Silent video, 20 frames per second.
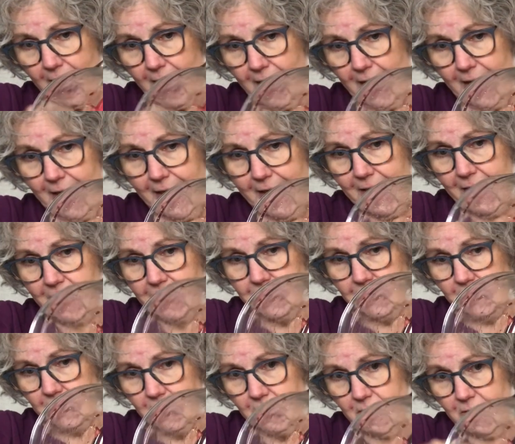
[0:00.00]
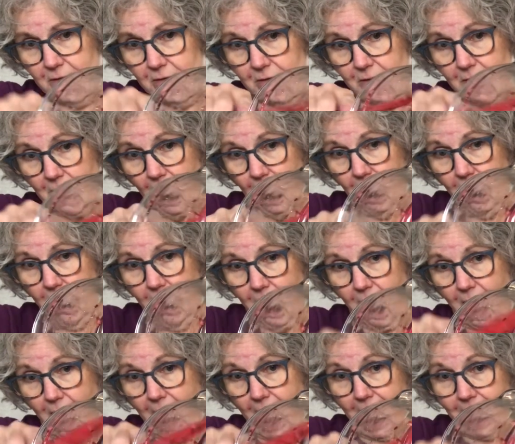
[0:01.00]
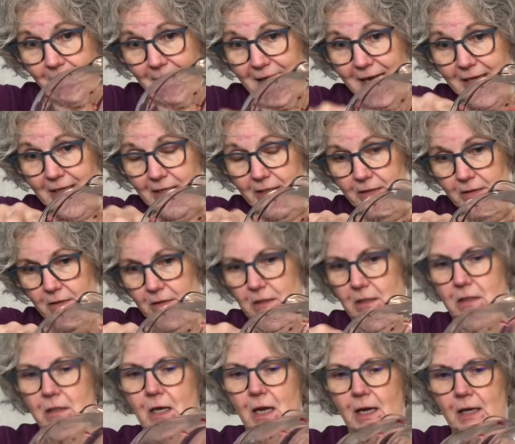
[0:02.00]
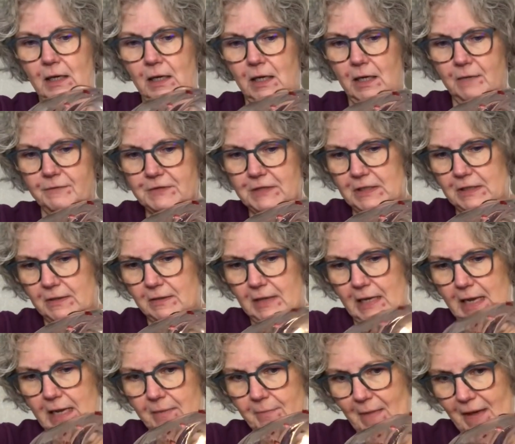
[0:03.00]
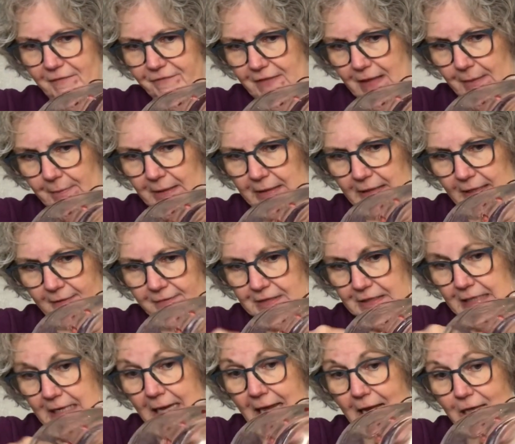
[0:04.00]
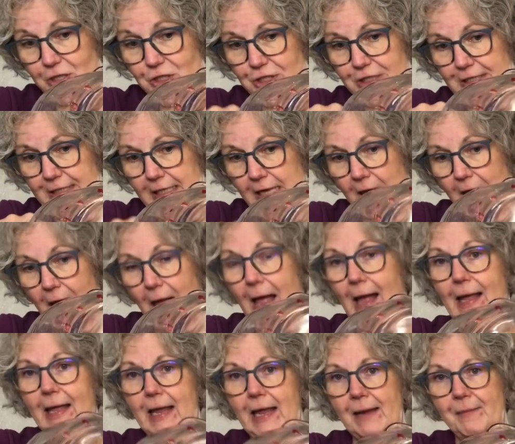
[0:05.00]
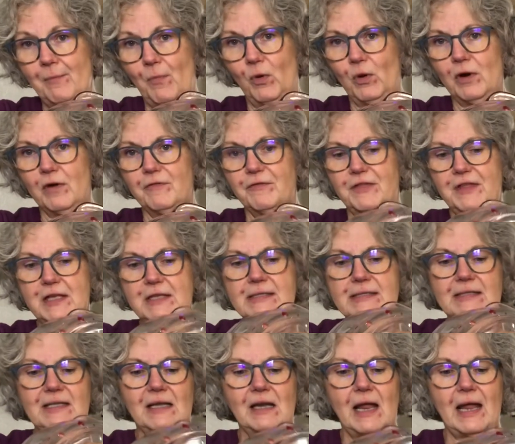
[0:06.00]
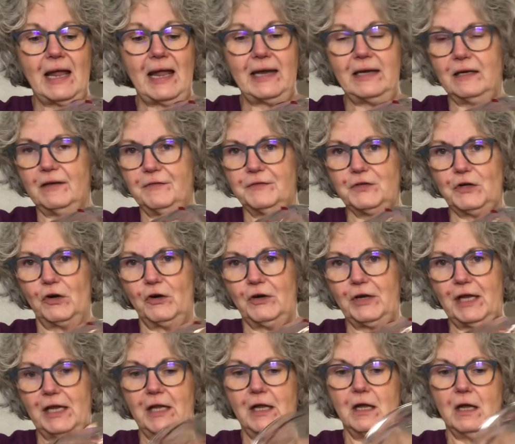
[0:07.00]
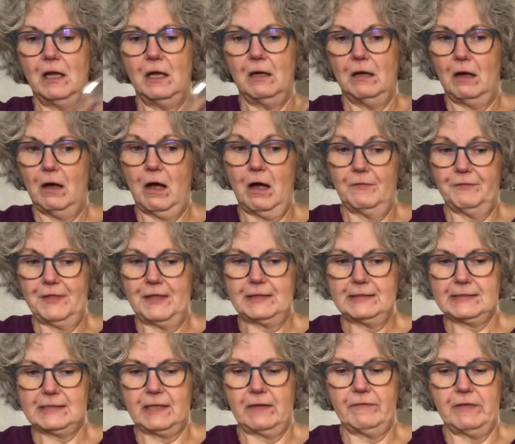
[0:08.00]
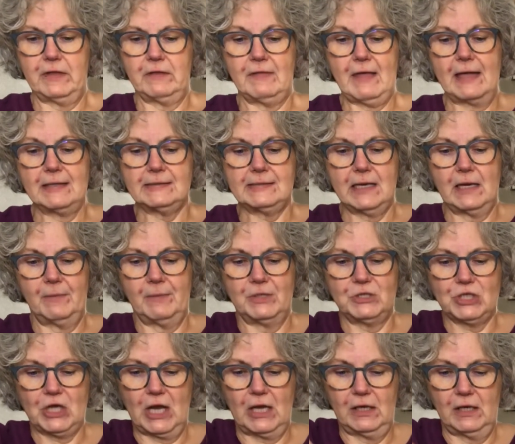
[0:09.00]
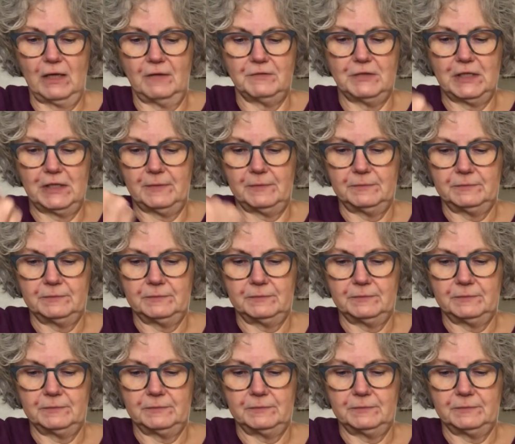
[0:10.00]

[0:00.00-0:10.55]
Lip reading: And I made it, and I loved it, and my family loved it. And actually, I ate more of this than I ate of turkey on Thanksgiving. That's how much I loved it.